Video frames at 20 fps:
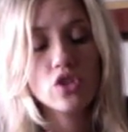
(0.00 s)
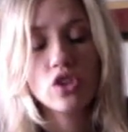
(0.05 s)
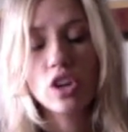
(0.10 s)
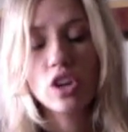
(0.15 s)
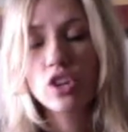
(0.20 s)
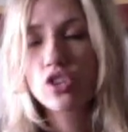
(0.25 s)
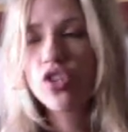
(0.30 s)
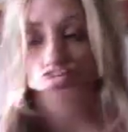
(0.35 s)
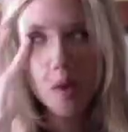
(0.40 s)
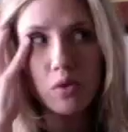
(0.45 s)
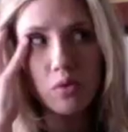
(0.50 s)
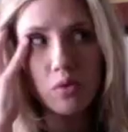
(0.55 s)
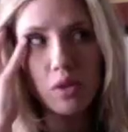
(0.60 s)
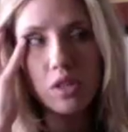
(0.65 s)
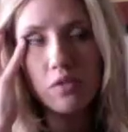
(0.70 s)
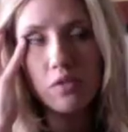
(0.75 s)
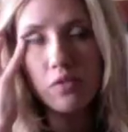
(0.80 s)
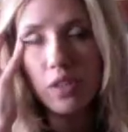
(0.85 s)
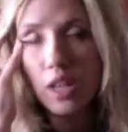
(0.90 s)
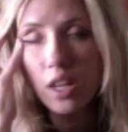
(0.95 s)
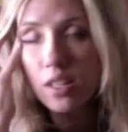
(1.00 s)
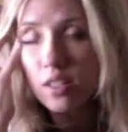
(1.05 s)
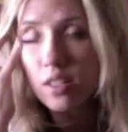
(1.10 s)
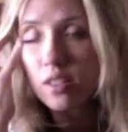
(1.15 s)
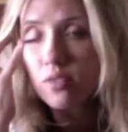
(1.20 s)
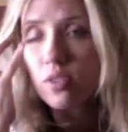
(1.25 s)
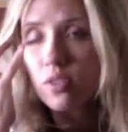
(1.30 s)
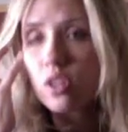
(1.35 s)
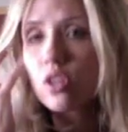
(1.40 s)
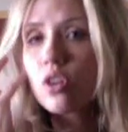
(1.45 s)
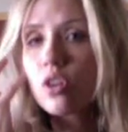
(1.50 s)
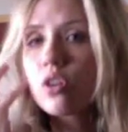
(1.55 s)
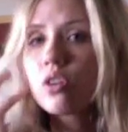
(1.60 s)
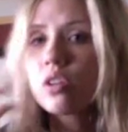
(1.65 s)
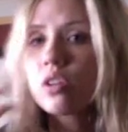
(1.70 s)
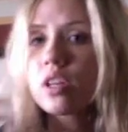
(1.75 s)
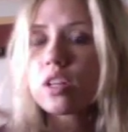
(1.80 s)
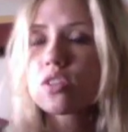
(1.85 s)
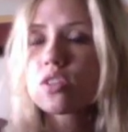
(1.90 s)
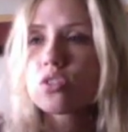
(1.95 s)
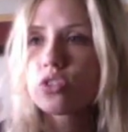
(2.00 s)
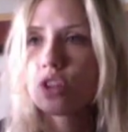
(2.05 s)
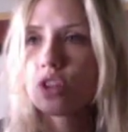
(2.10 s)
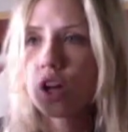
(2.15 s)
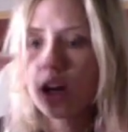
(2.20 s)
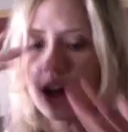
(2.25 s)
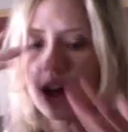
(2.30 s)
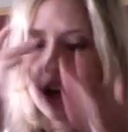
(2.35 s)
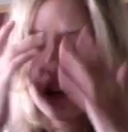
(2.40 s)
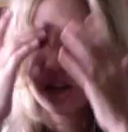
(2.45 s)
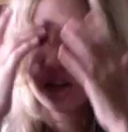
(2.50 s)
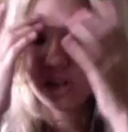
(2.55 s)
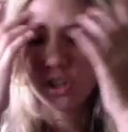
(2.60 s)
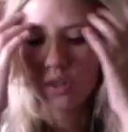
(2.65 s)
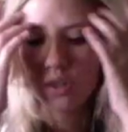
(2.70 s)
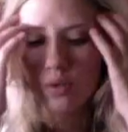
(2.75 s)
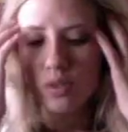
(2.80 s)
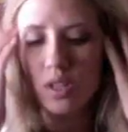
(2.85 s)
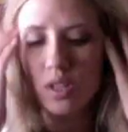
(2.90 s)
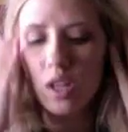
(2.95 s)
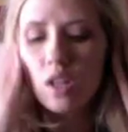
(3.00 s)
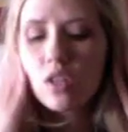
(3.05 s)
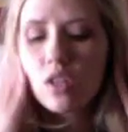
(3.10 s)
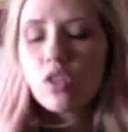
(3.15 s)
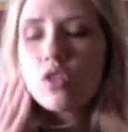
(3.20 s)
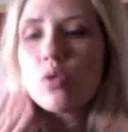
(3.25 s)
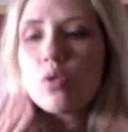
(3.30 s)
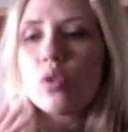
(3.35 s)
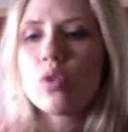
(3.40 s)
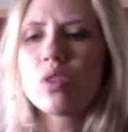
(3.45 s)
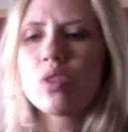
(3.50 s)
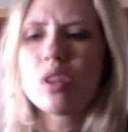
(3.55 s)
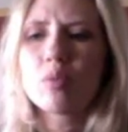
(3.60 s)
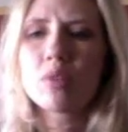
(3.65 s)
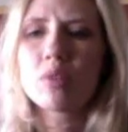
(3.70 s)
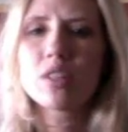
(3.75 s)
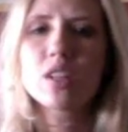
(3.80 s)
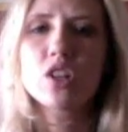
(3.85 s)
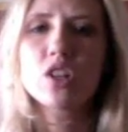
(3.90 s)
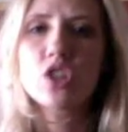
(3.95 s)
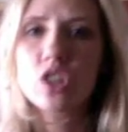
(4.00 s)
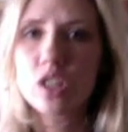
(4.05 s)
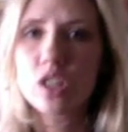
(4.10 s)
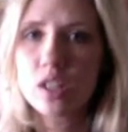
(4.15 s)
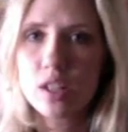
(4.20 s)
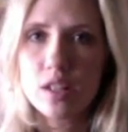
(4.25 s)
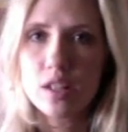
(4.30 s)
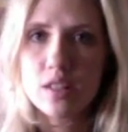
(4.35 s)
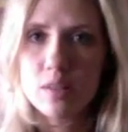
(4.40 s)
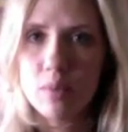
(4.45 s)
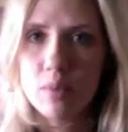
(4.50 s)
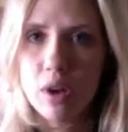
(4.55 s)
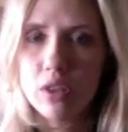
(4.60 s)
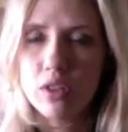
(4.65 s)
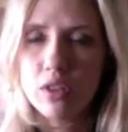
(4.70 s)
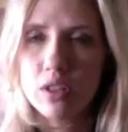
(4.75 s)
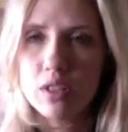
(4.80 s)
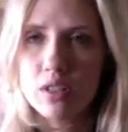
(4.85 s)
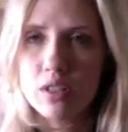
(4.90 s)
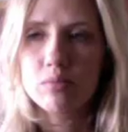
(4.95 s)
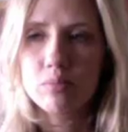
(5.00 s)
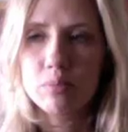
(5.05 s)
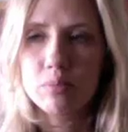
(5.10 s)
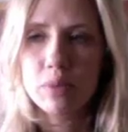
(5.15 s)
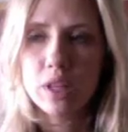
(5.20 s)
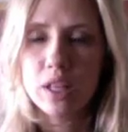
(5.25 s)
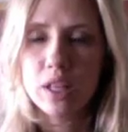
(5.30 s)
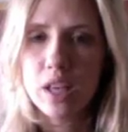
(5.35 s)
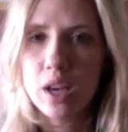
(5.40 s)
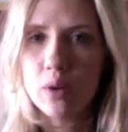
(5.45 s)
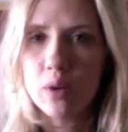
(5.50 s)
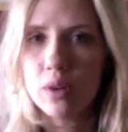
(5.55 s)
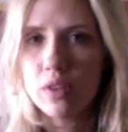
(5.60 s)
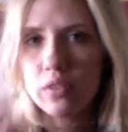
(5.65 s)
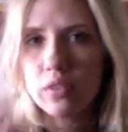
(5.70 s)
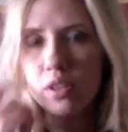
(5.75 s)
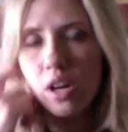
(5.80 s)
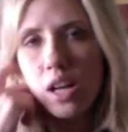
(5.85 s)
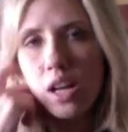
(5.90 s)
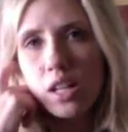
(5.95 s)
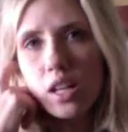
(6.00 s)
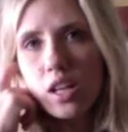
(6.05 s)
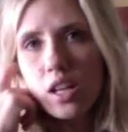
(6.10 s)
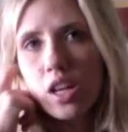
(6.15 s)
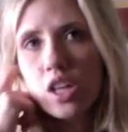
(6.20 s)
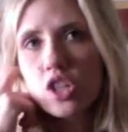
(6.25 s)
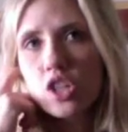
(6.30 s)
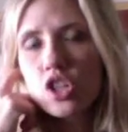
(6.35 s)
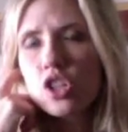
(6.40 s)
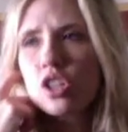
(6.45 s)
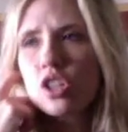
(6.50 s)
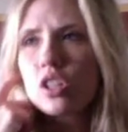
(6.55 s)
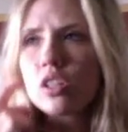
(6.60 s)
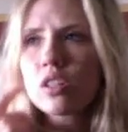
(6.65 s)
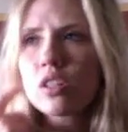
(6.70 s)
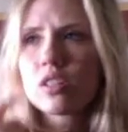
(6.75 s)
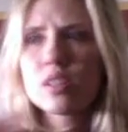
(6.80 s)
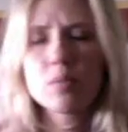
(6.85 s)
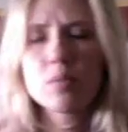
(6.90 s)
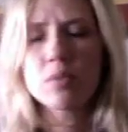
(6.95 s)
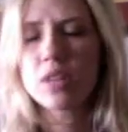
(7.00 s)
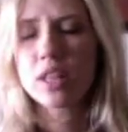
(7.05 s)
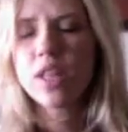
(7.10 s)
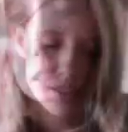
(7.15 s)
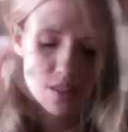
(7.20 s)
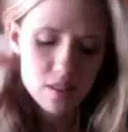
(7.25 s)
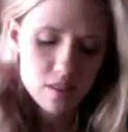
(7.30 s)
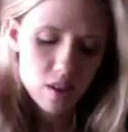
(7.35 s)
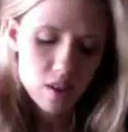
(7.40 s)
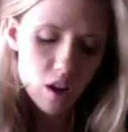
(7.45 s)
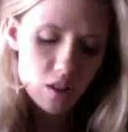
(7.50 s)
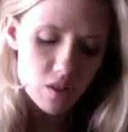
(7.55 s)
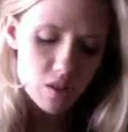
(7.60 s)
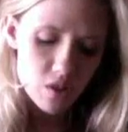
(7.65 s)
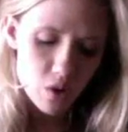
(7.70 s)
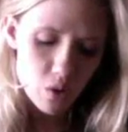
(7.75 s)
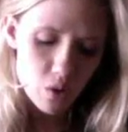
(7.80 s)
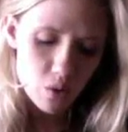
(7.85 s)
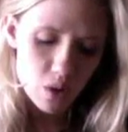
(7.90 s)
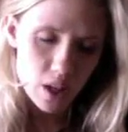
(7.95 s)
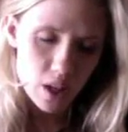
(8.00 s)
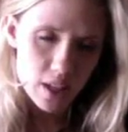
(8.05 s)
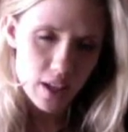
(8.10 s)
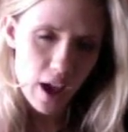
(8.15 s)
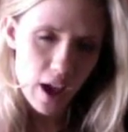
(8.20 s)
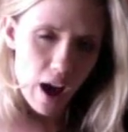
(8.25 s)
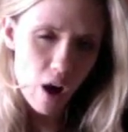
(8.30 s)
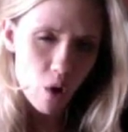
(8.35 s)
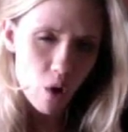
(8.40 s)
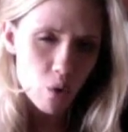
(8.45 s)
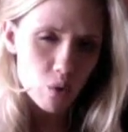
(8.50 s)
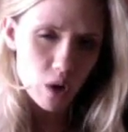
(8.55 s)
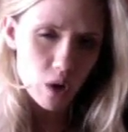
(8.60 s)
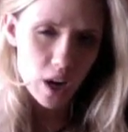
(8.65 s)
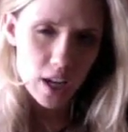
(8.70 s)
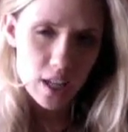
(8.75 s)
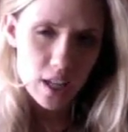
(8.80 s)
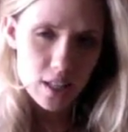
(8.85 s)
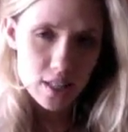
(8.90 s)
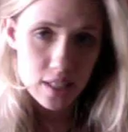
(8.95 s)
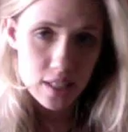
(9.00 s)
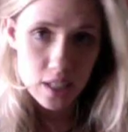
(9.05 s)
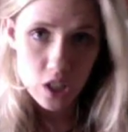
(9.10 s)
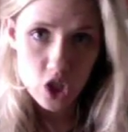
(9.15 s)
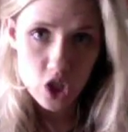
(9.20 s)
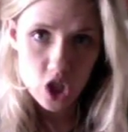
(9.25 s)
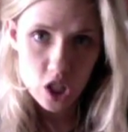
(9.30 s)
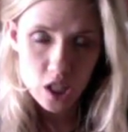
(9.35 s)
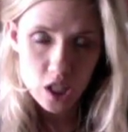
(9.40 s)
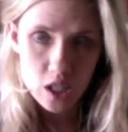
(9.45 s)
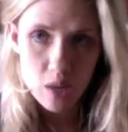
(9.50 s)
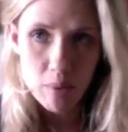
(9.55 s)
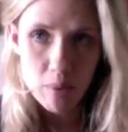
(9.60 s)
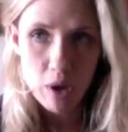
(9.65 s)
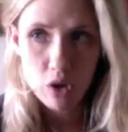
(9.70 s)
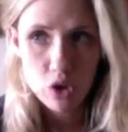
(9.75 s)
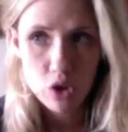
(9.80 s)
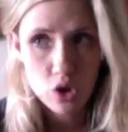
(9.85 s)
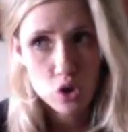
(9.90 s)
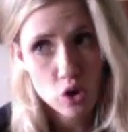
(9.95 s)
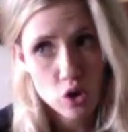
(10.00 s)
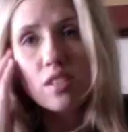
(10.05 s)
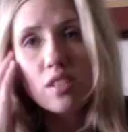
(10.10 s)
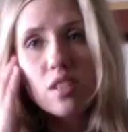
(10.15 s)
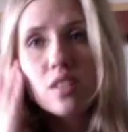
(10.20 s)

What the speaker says: I was watching Vanessa's video yesterday, and she was saying, you know, we don't need to be teaching kids about this, being gay or whatever, at a young age. Something like that. It's not so like outright teaching about straight.